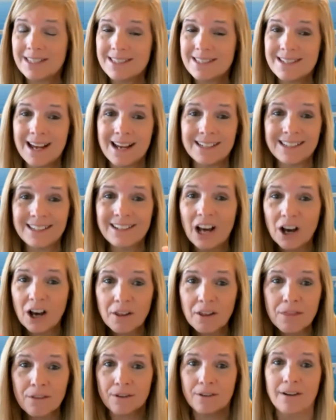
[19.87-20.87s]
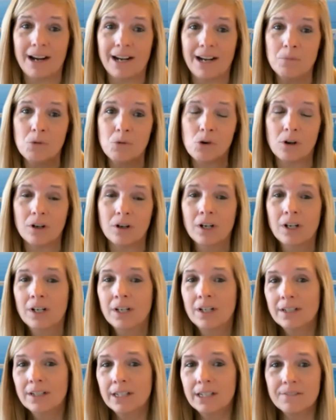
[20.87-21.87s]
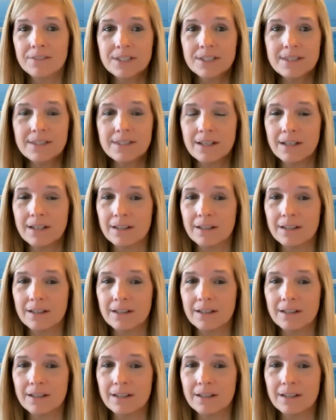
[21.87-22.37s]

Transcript: it's not in other anymore. Give us,